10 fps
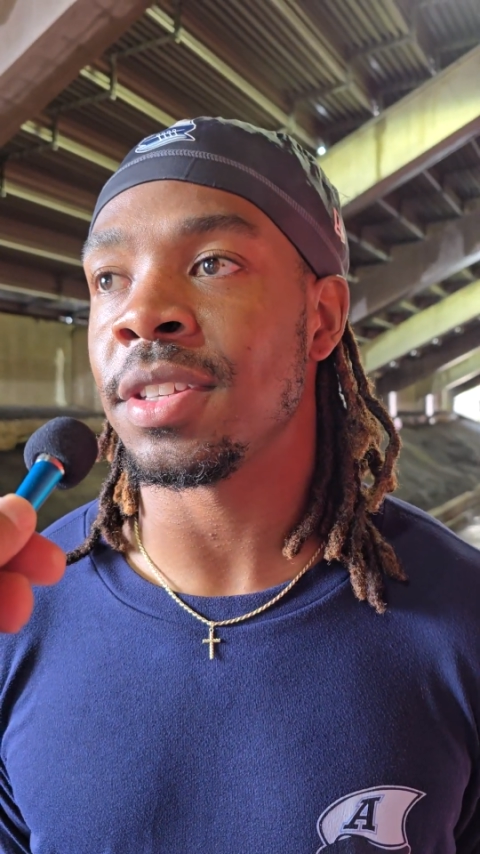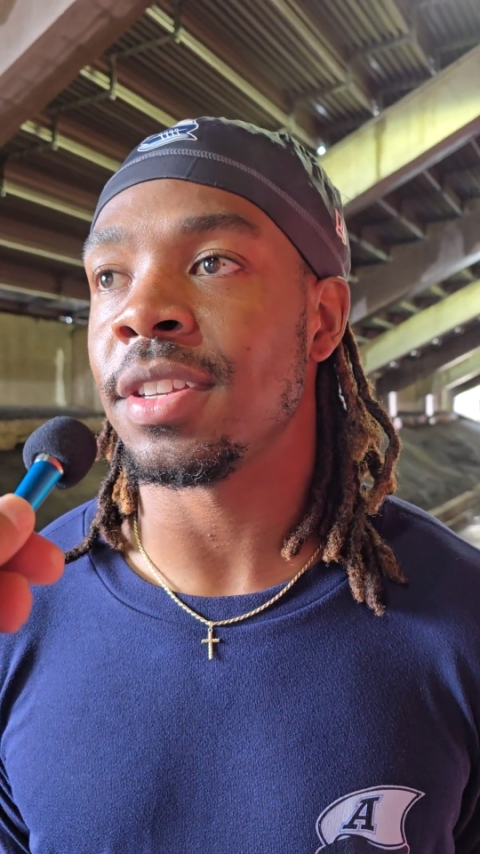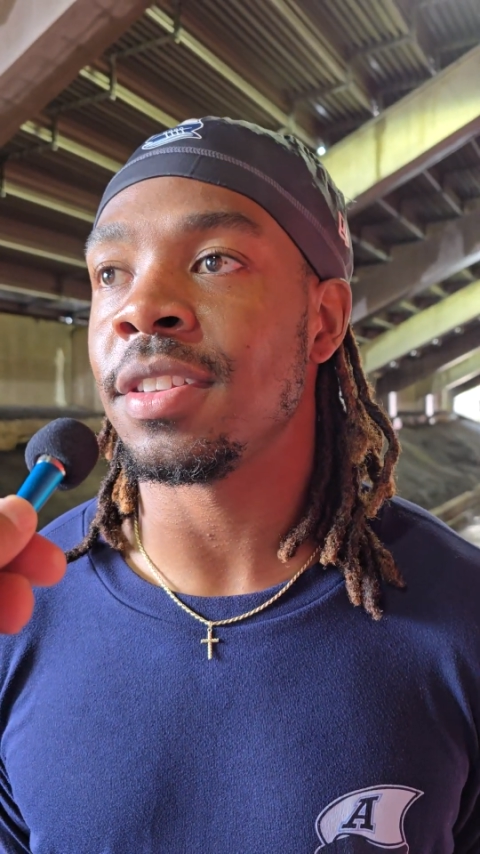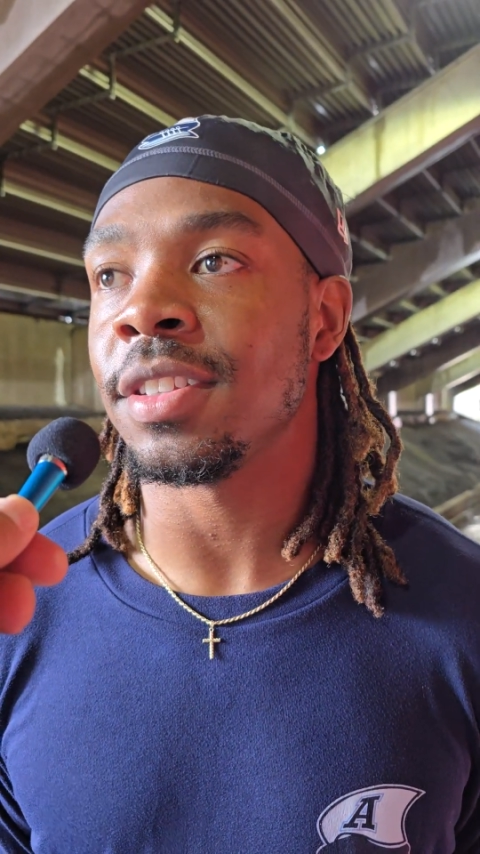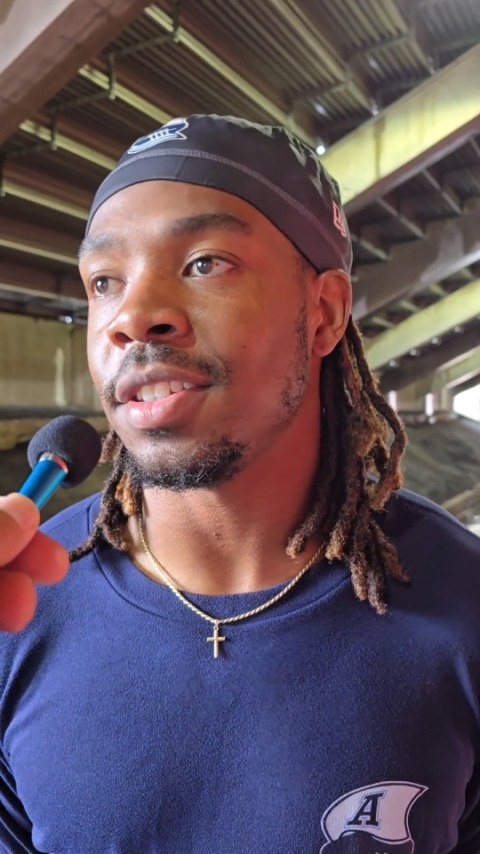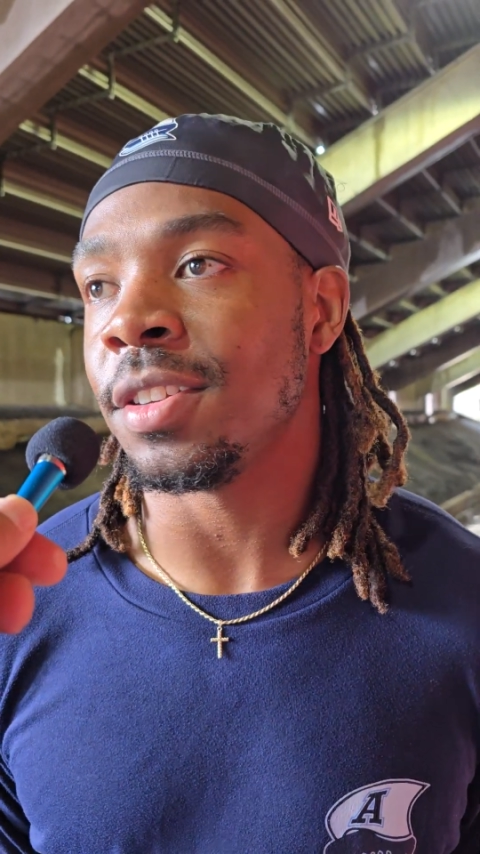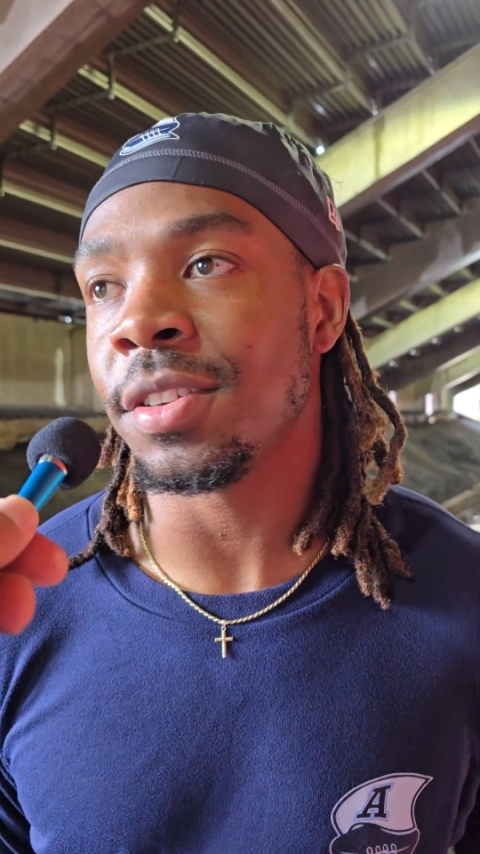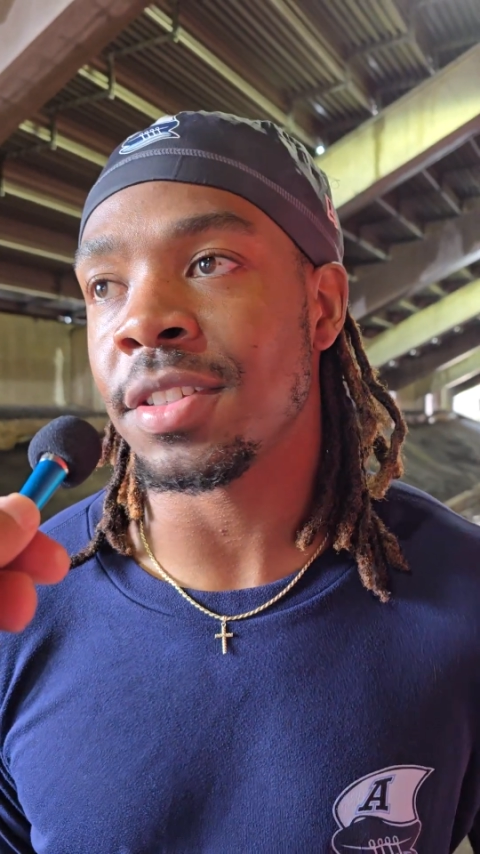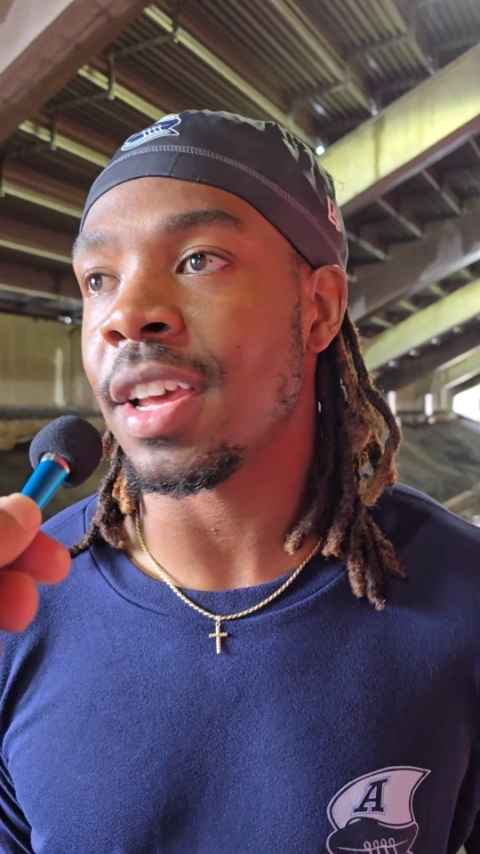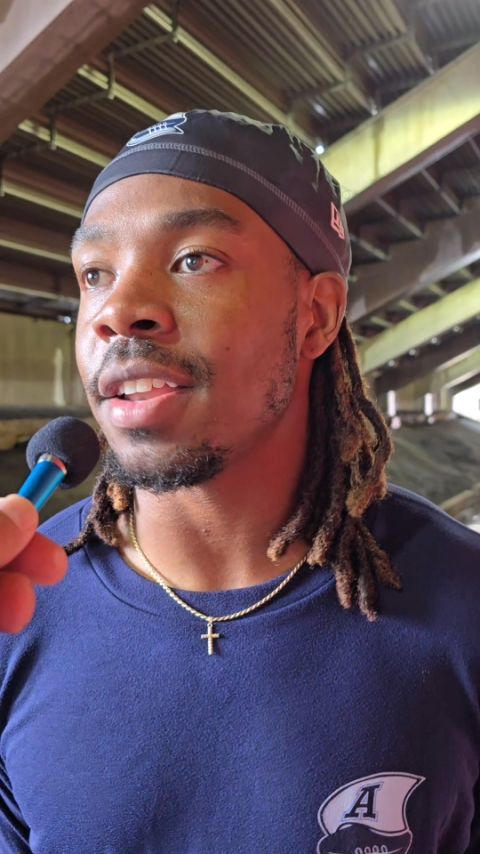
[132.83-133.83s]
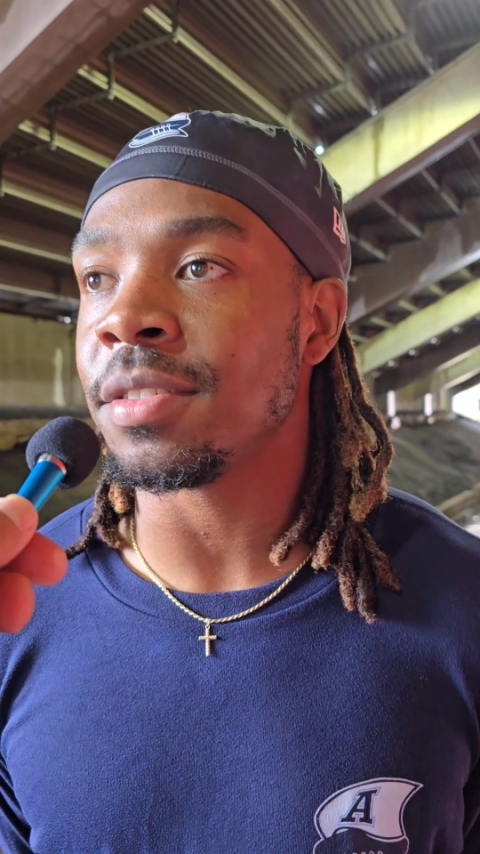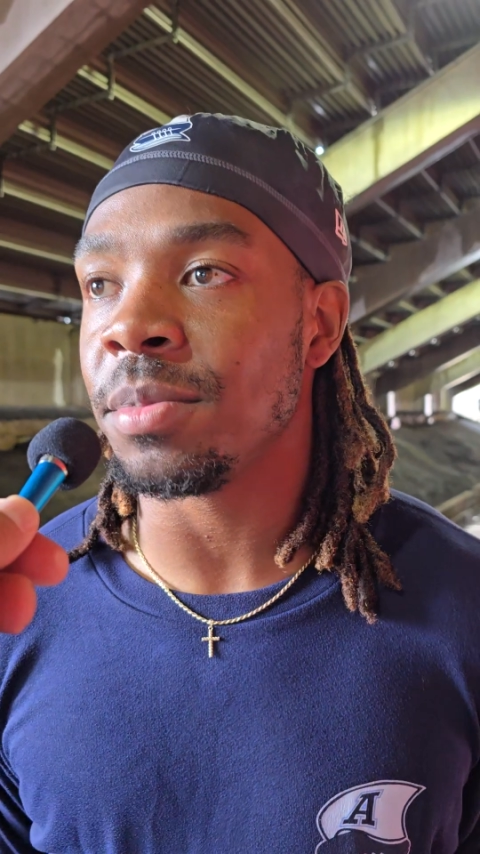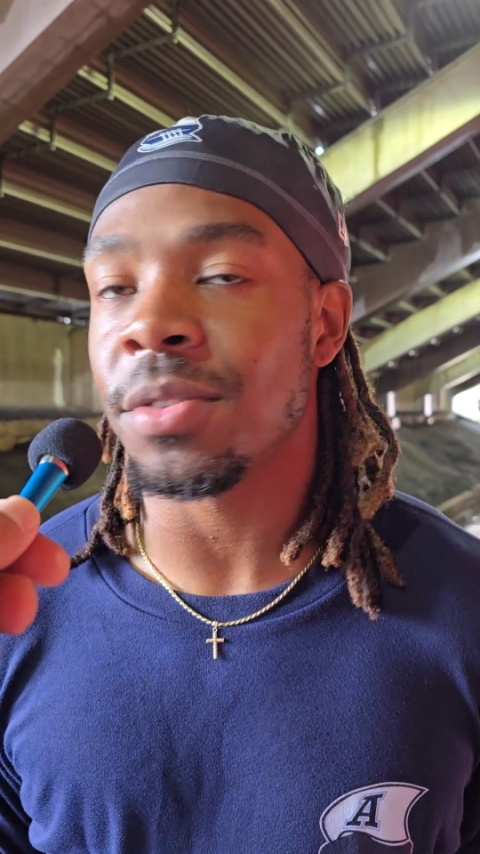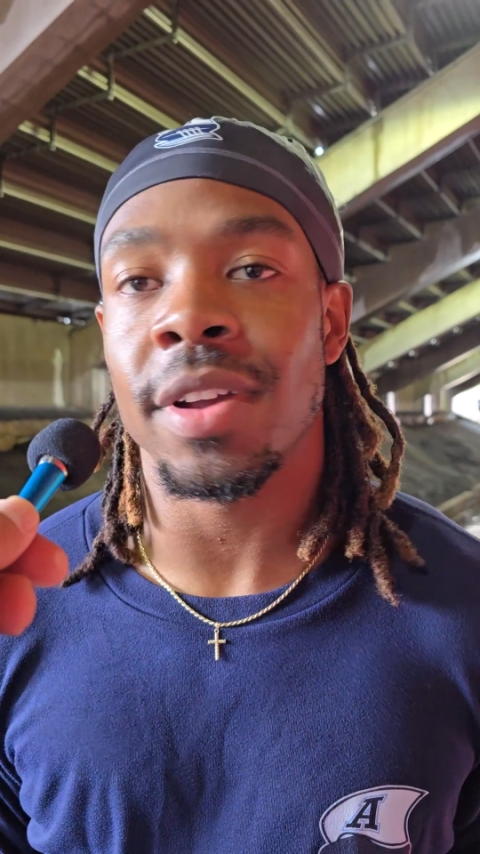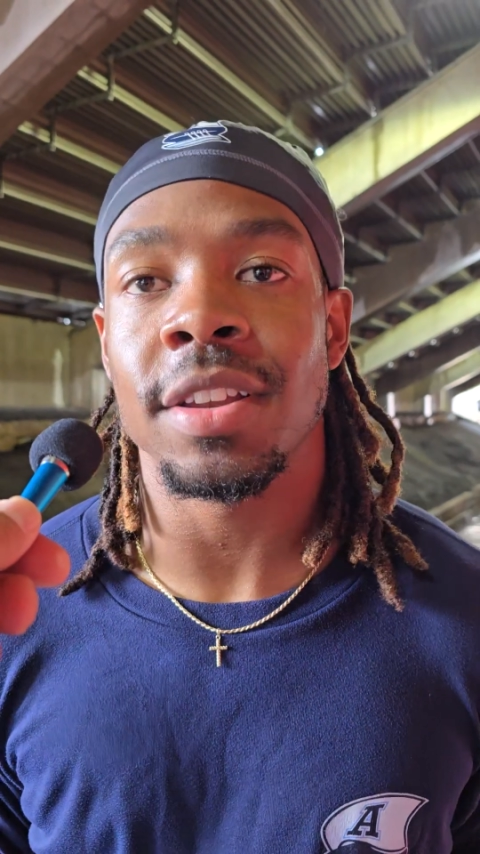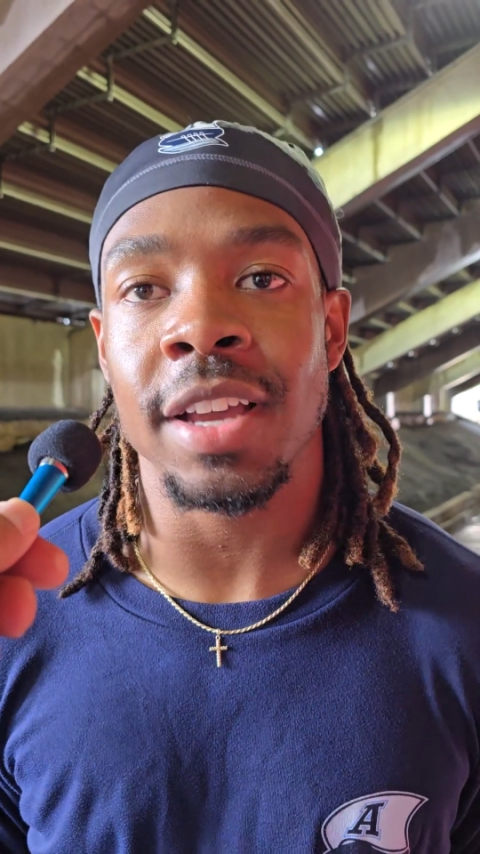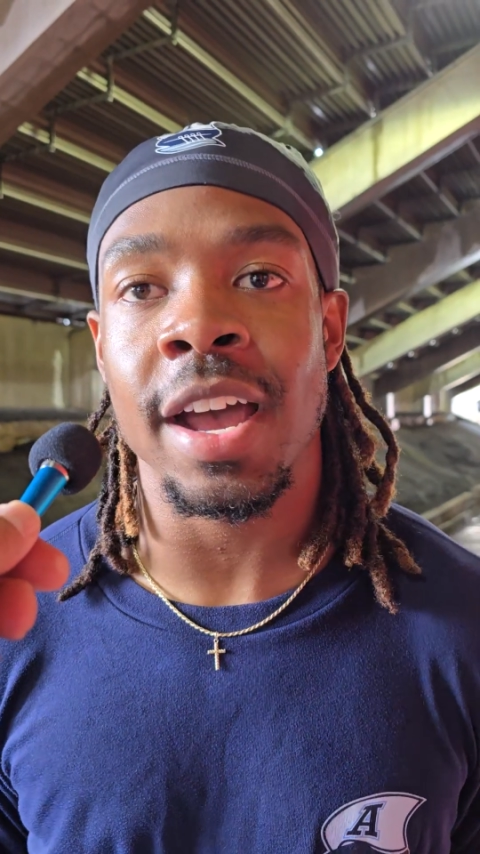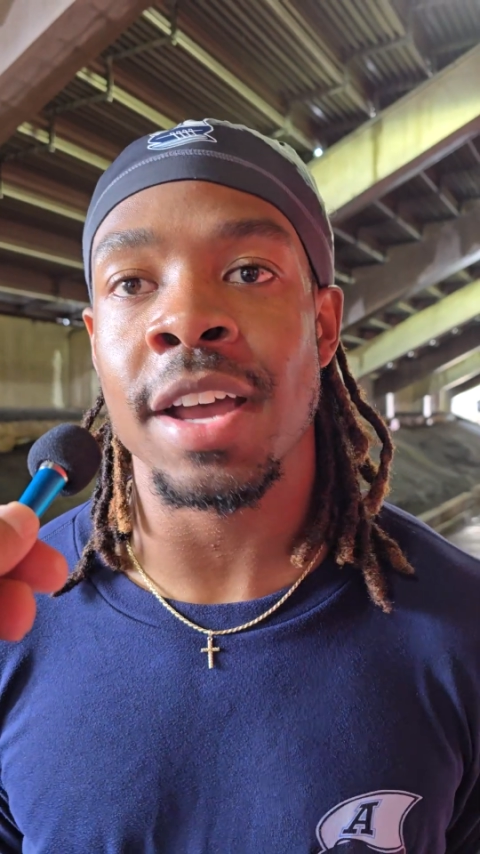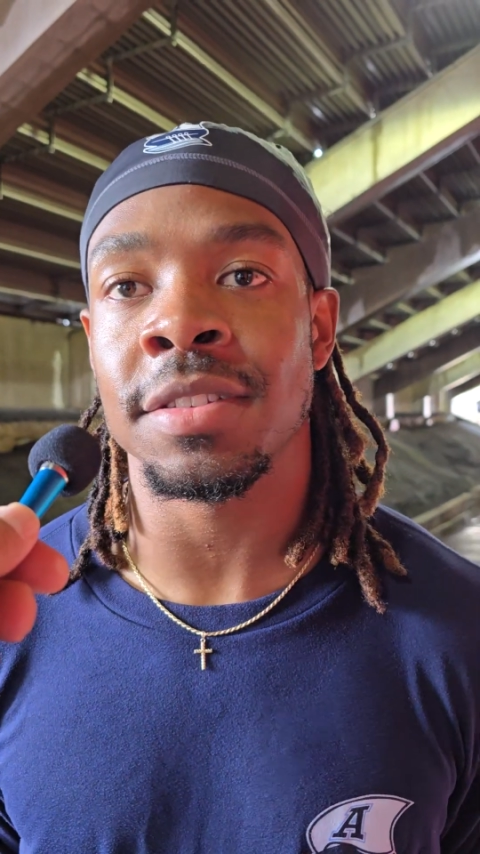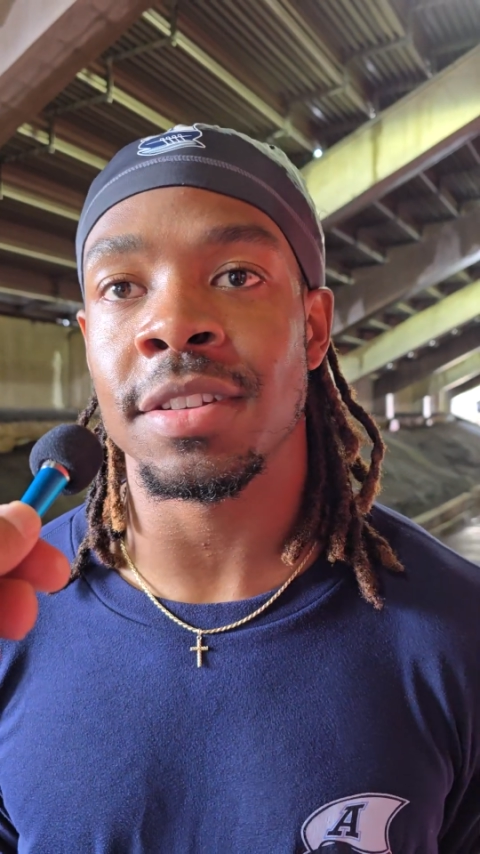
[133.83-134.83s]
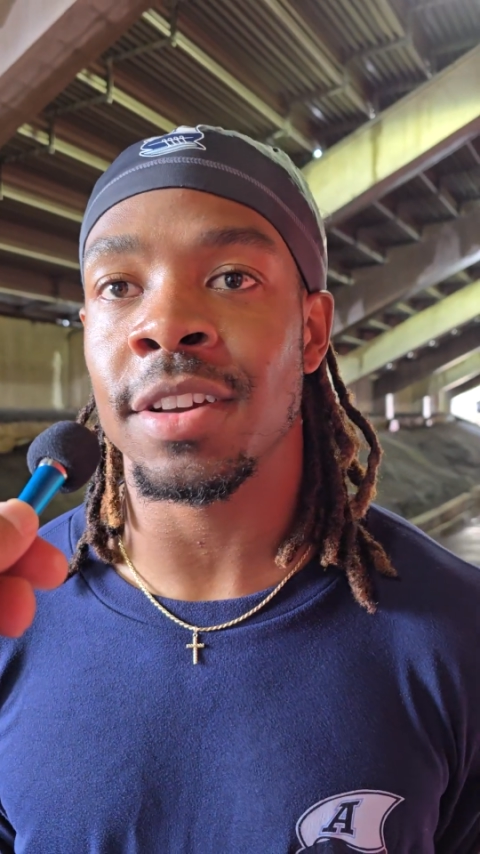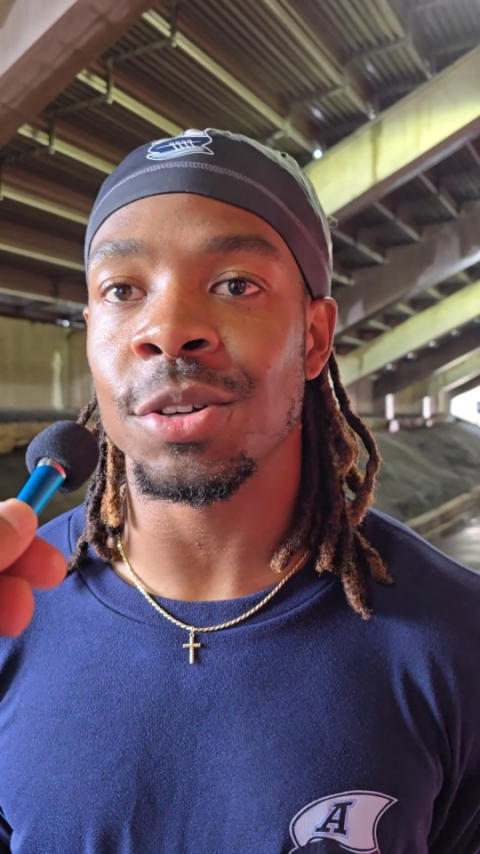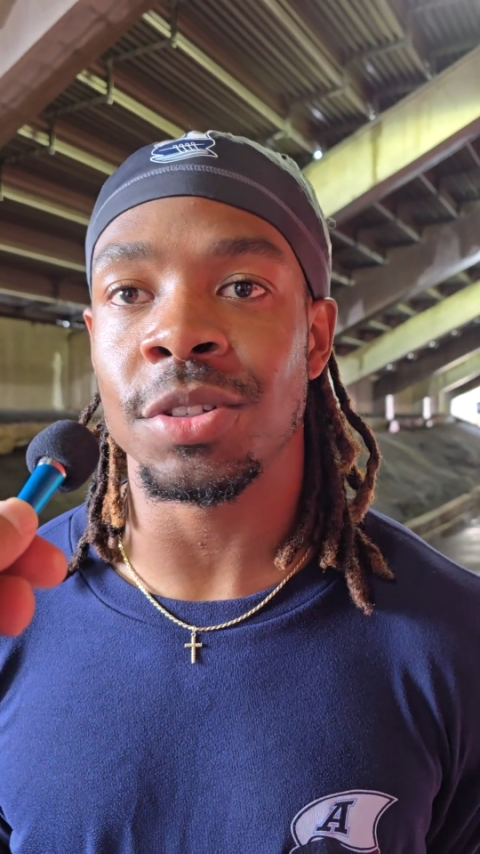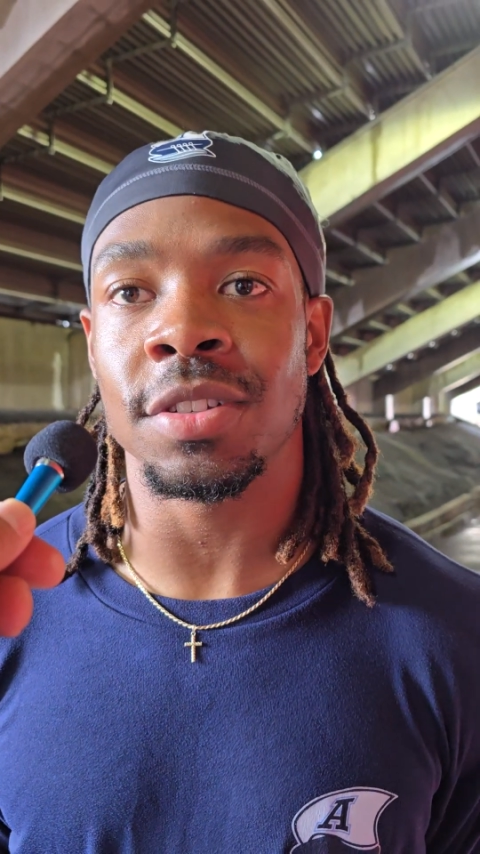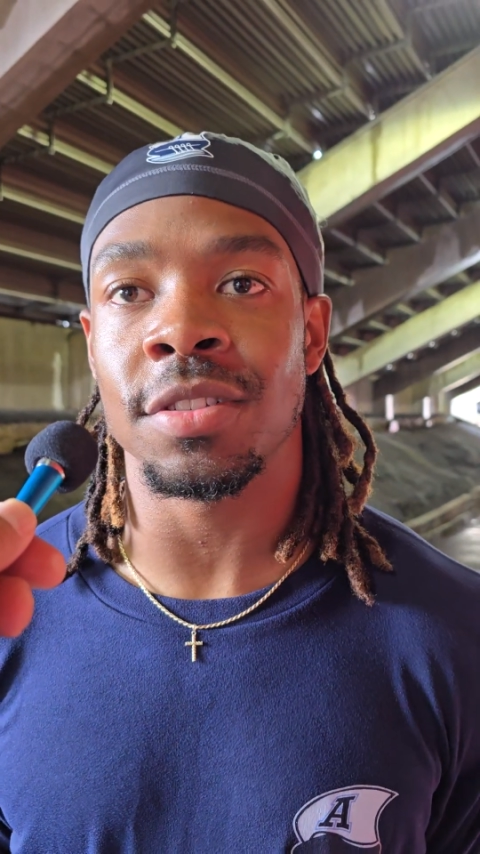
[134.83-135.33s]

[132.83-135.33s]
and you know, excited to be around the guys and the coaches.